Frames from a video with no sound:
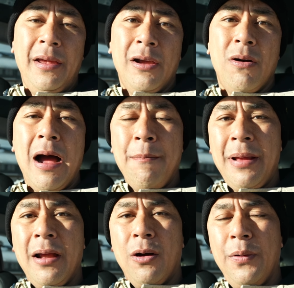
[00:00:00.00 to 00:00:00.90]
Diego, I'm
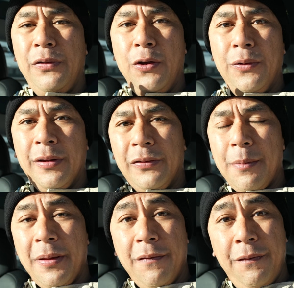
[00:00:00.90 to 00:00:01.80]
not always using
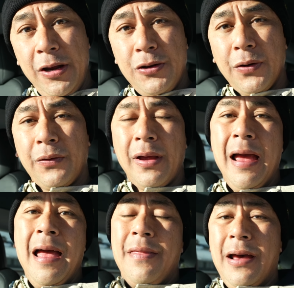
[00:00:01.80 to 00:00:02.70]
some of the features
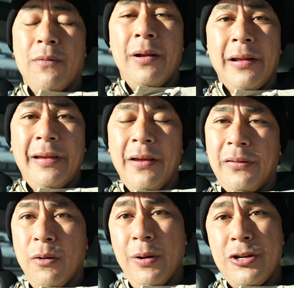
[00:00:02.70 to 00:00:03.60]
that are on the
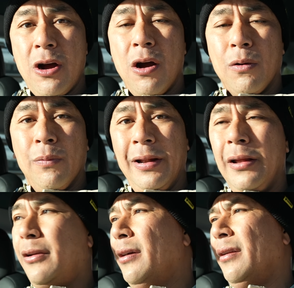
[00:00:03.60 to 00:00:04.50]
Tesla, which are
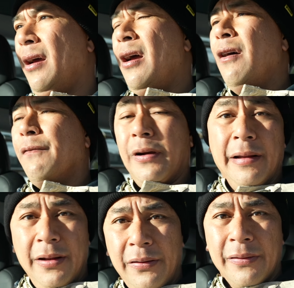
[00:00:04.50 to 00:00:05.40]
really good for
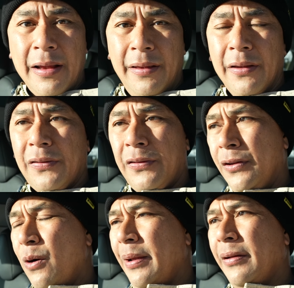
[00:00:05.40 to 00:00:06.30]
conditions like this,
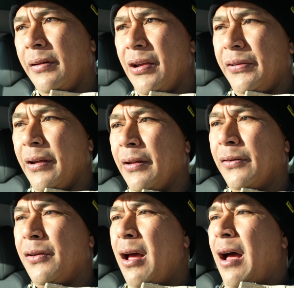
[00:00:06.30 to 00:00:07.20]
snowy
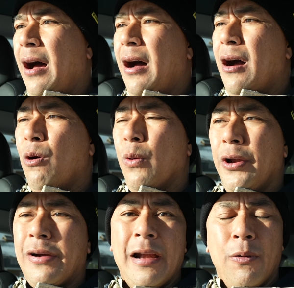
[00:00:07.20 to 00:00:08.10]
conditions, where
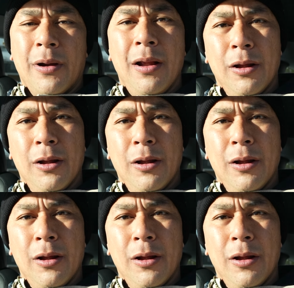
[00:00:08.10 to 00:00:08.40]
you're kind of going a